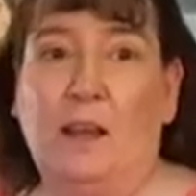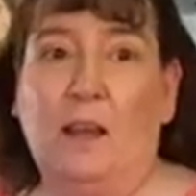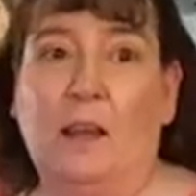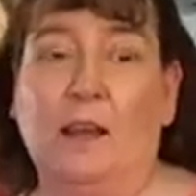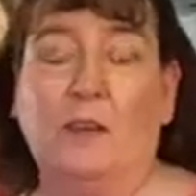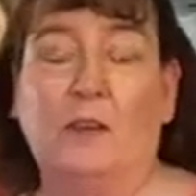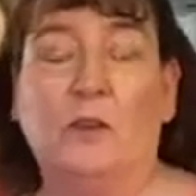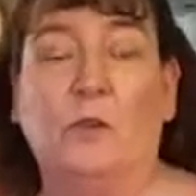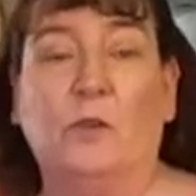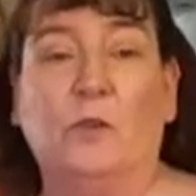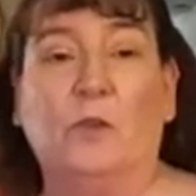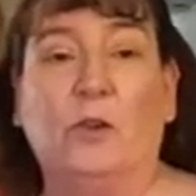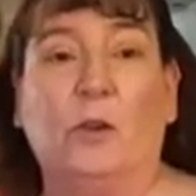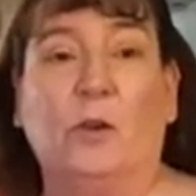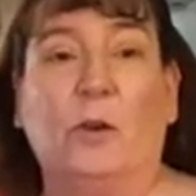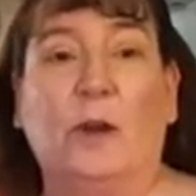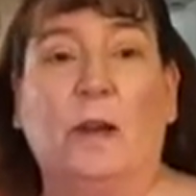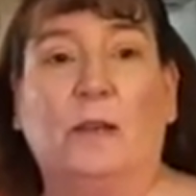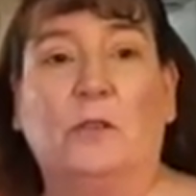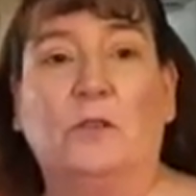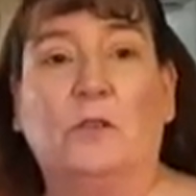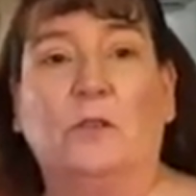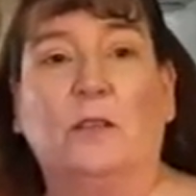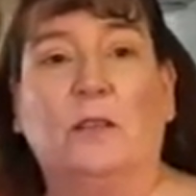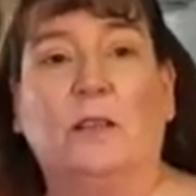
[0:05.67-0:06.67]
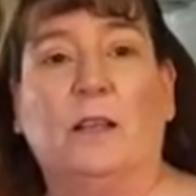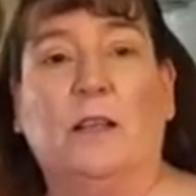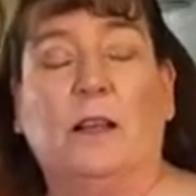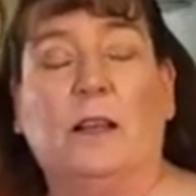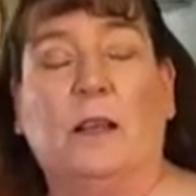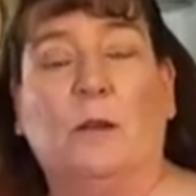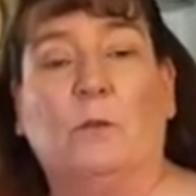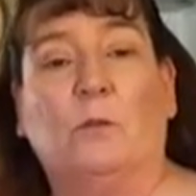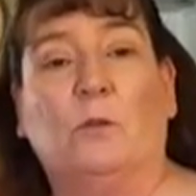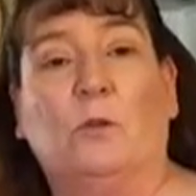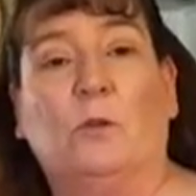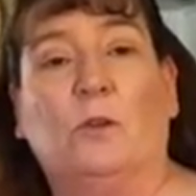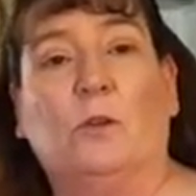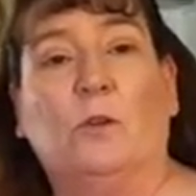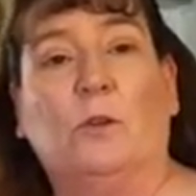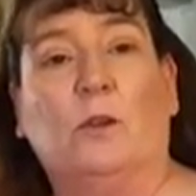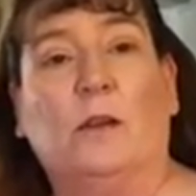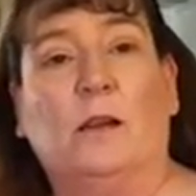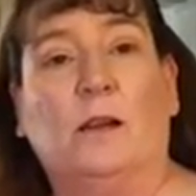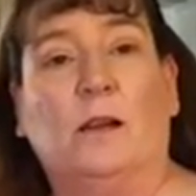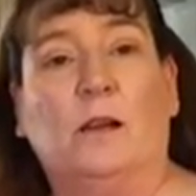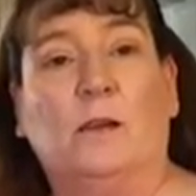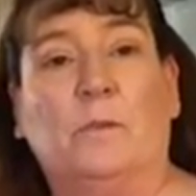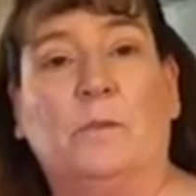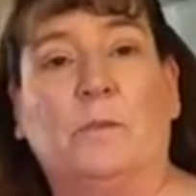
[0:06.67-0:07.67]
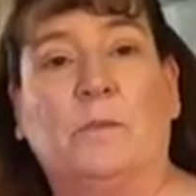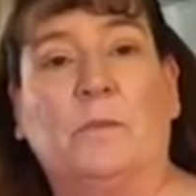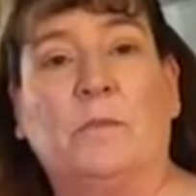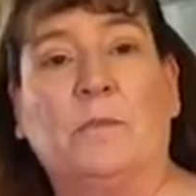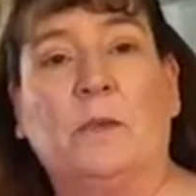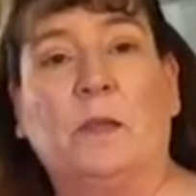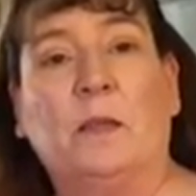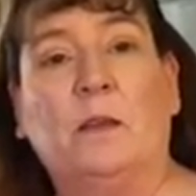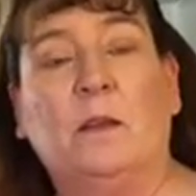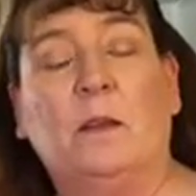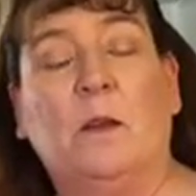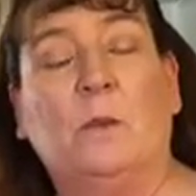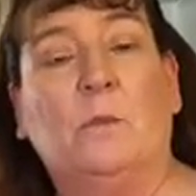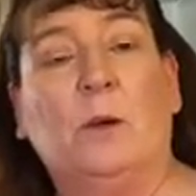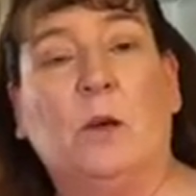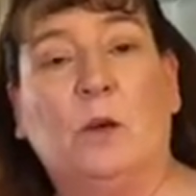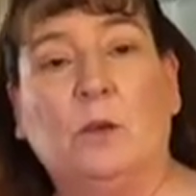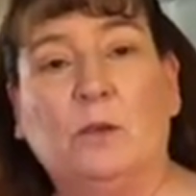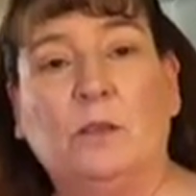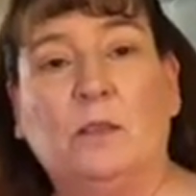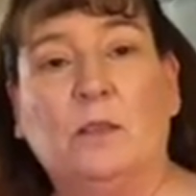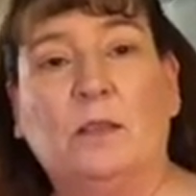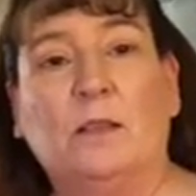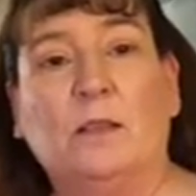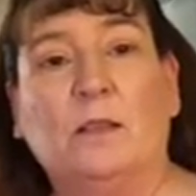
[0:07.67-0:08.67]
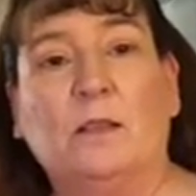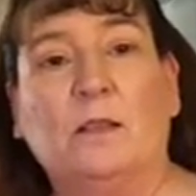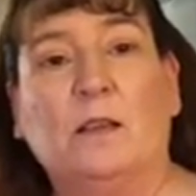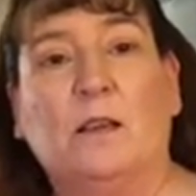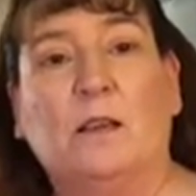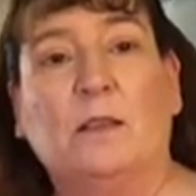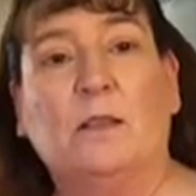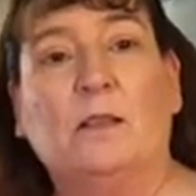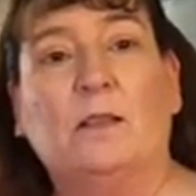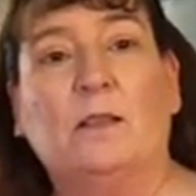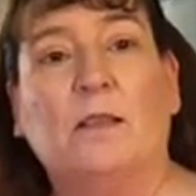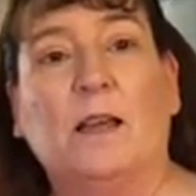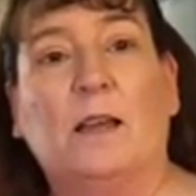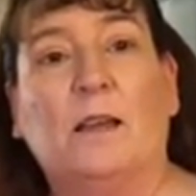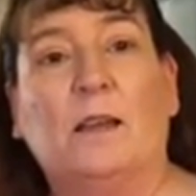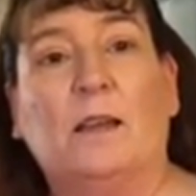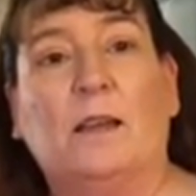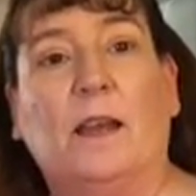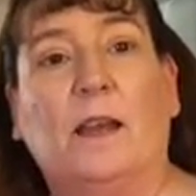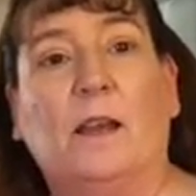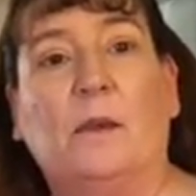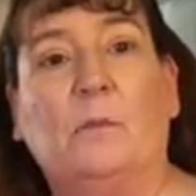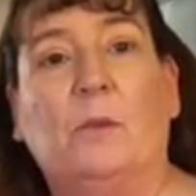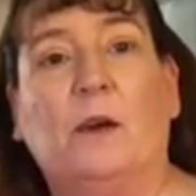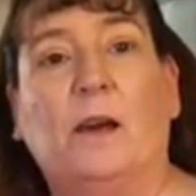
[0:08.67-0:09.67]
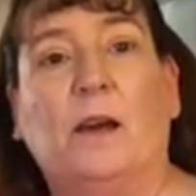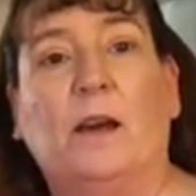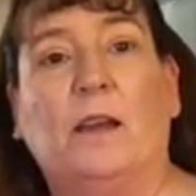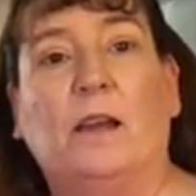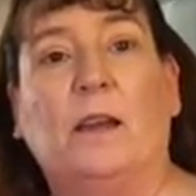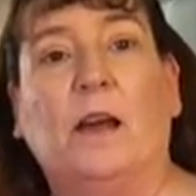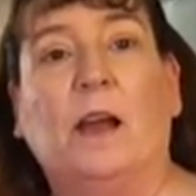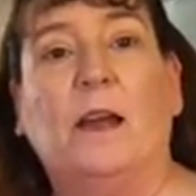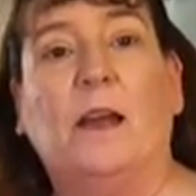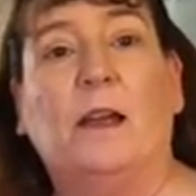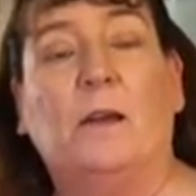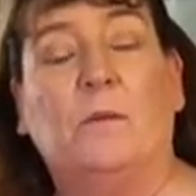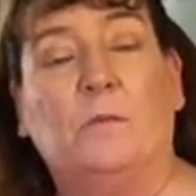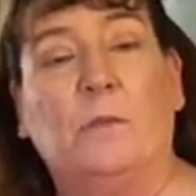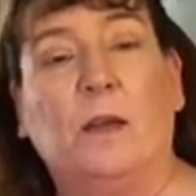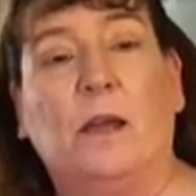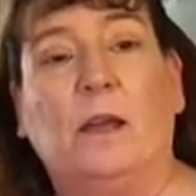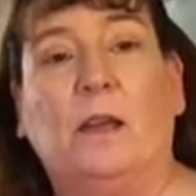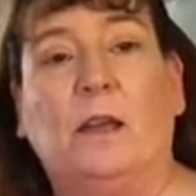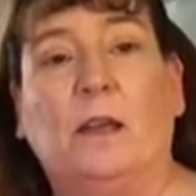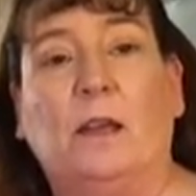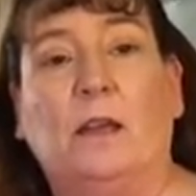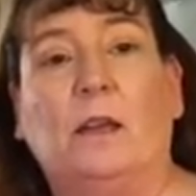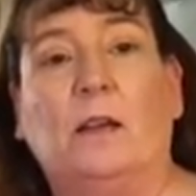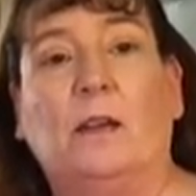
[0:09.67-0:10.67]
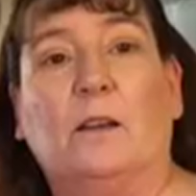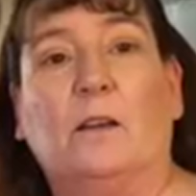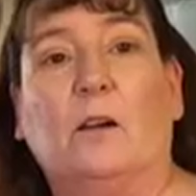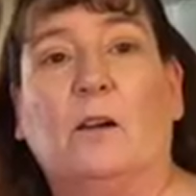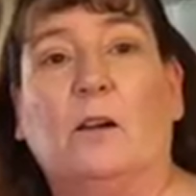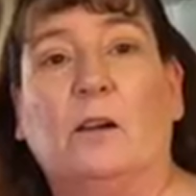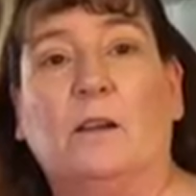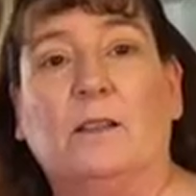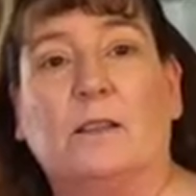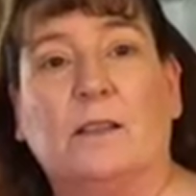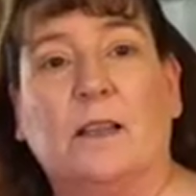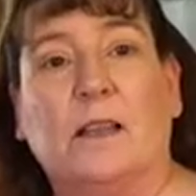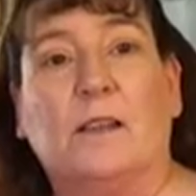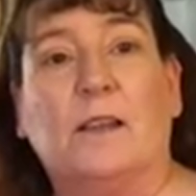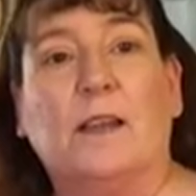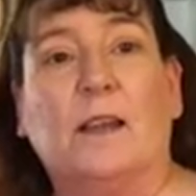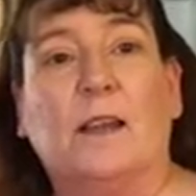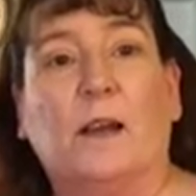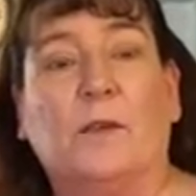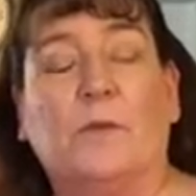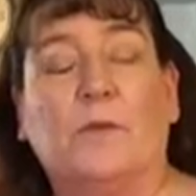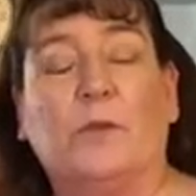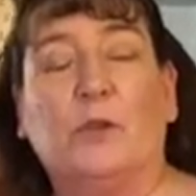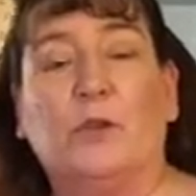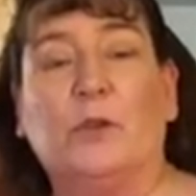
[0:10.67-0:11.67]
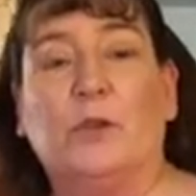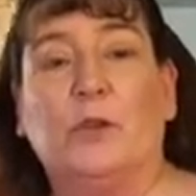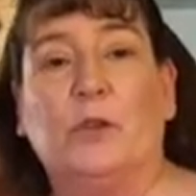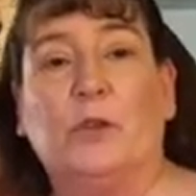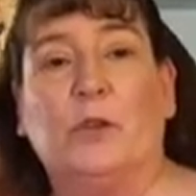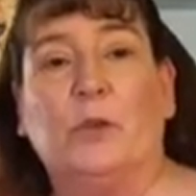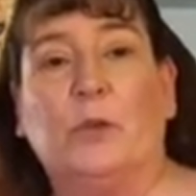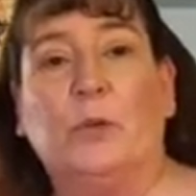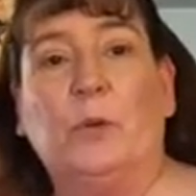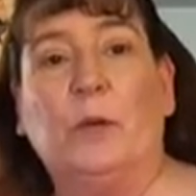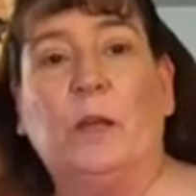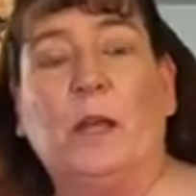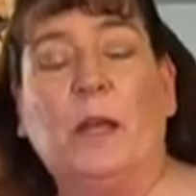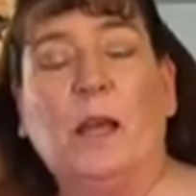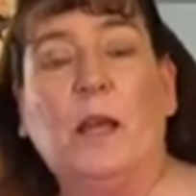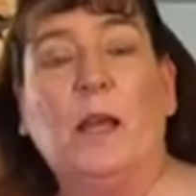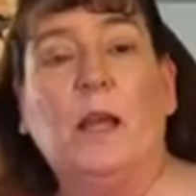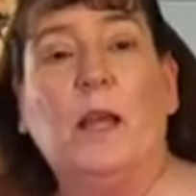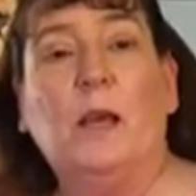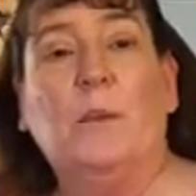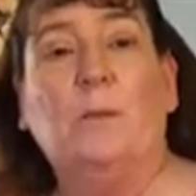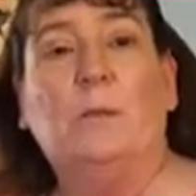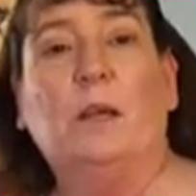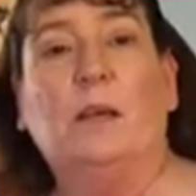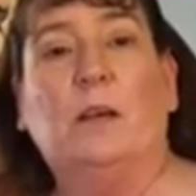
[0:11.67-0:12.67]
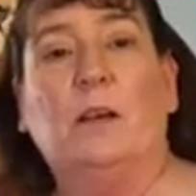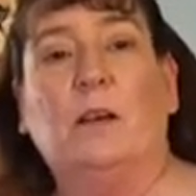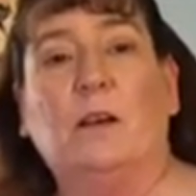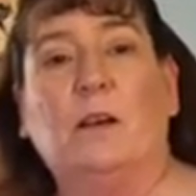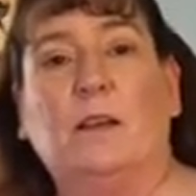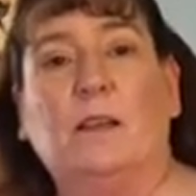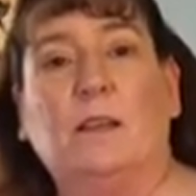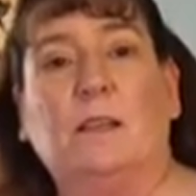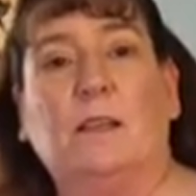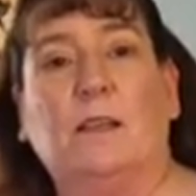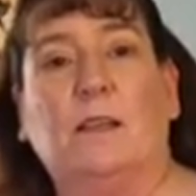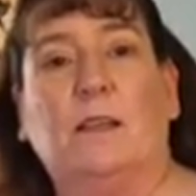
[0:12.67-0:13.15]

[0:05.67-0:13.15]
I don't know actually that I will post this on Sunday, but I am making it on Sunday afternoon because